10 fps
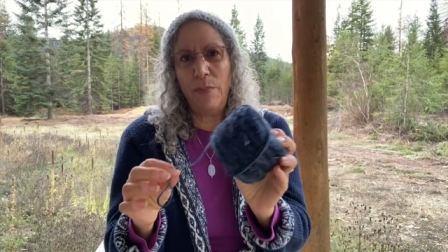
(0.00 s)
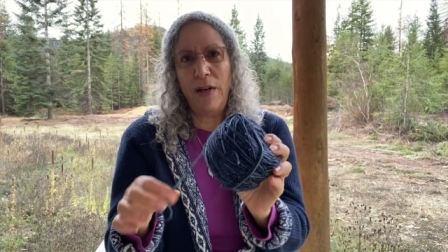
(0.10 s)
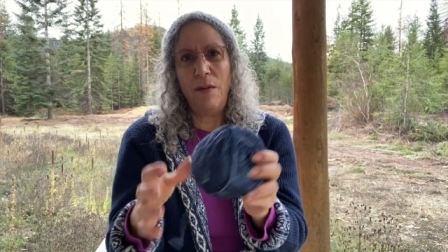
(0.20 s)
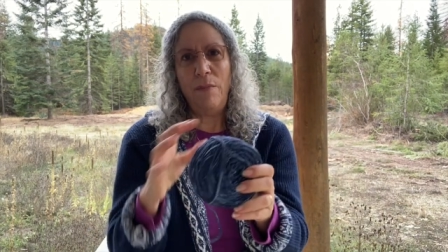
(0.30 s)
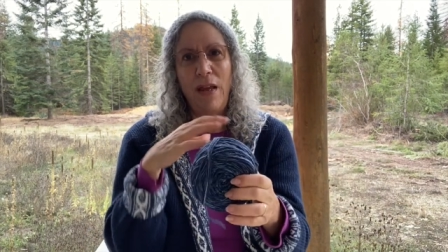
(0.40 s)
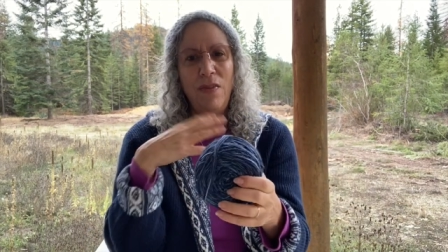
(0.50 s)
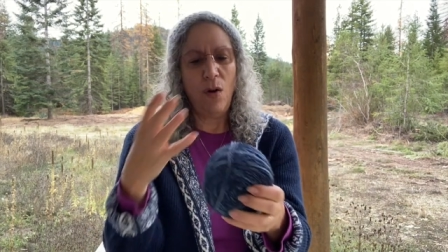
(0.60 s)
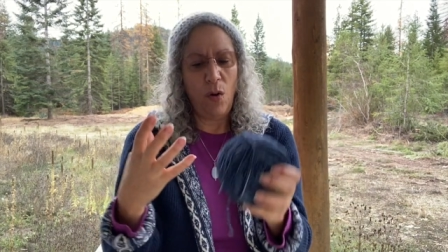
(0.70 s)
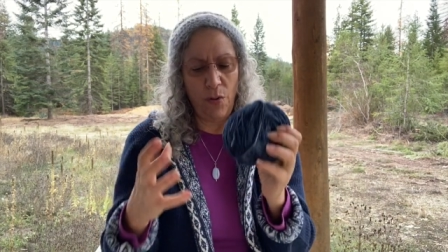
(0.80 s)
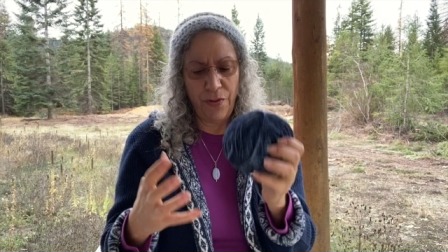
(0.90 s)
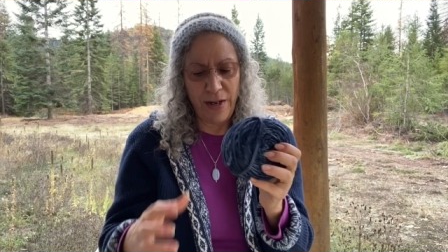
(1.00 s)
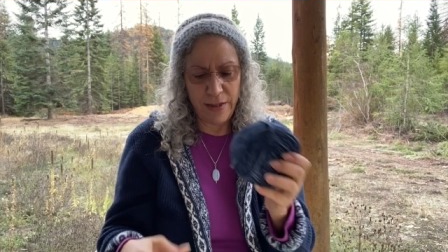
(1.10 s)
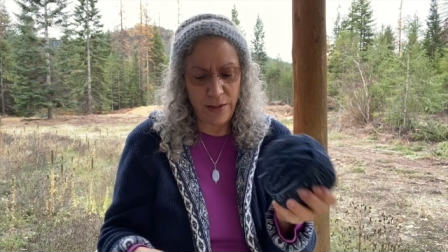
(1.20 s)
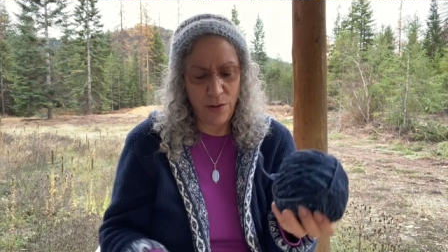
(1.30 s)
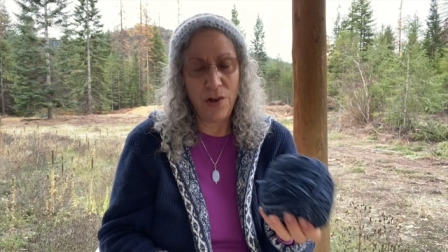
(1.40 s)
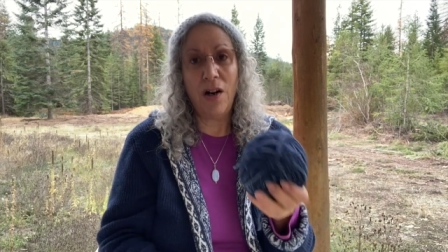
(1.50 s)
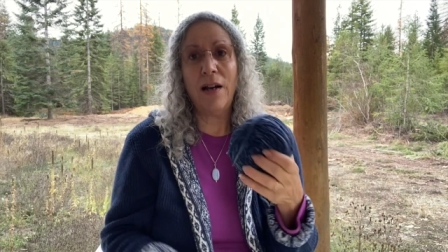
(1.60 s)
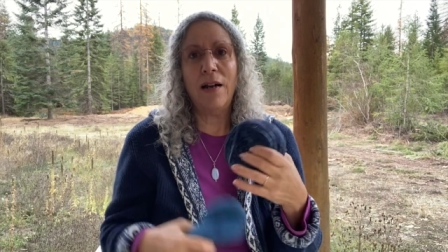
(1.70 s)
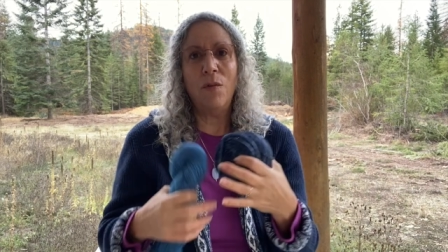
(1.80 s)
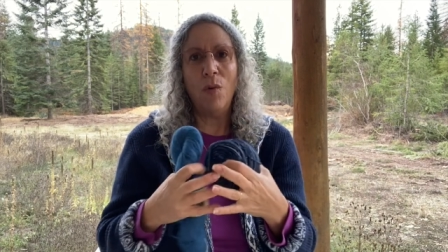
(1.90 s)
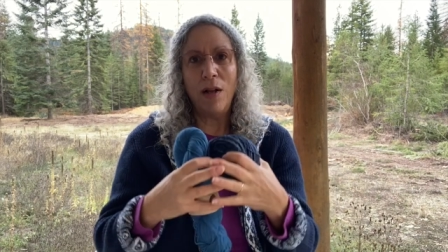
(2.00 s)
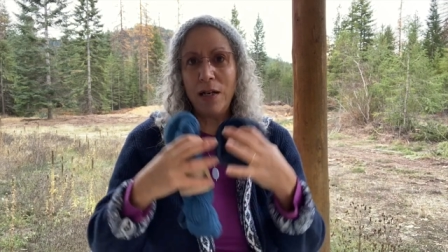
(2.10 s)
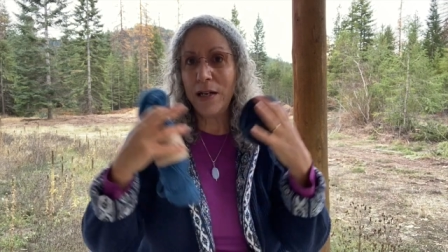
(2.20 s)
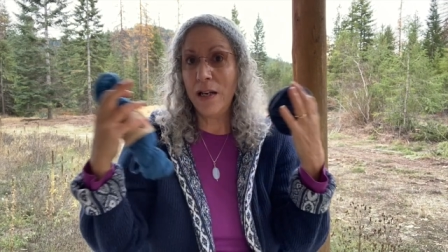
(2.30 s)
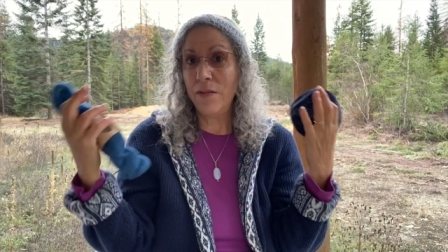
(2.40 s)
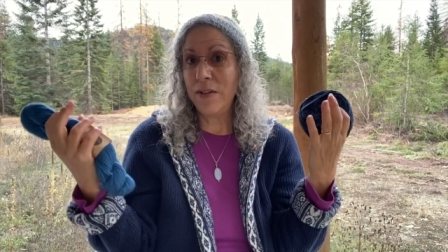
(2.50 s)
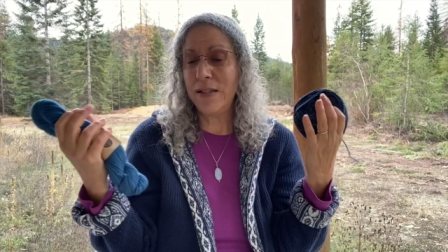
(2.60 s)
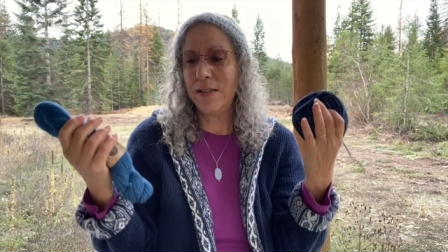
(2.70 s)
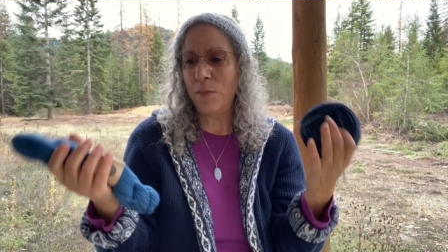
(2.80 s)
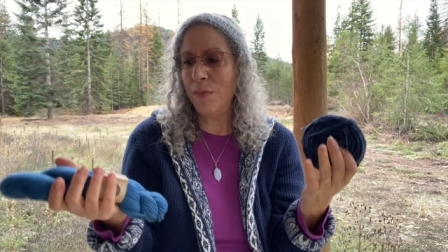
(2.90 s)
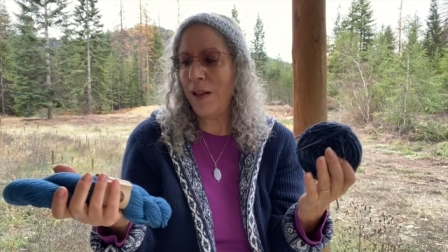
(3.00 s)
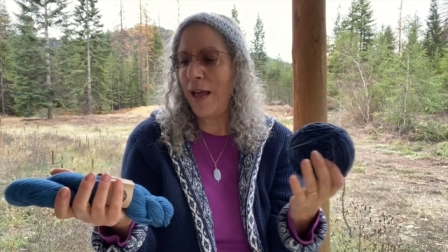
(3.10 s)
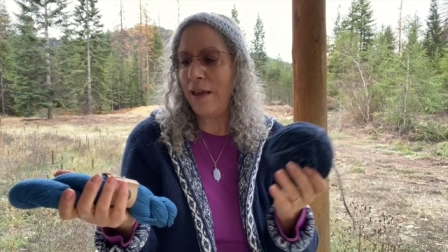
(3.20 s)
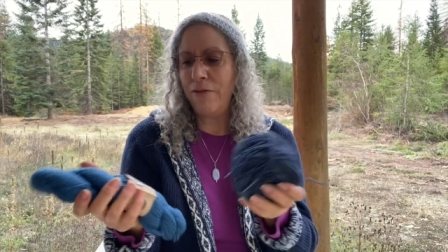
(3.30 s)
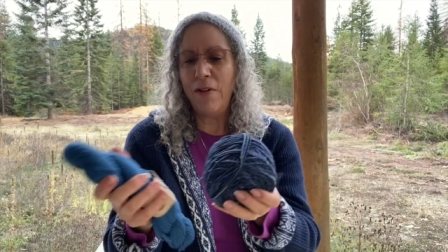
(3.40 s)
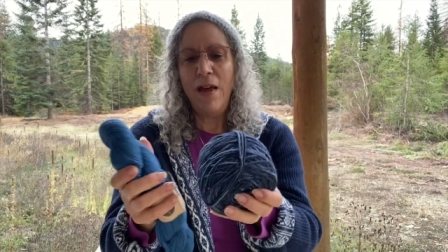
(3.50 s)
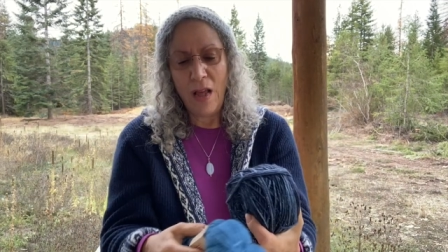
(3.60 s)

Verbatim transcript: but it made the whole thing so dark and I wanted to give it some life.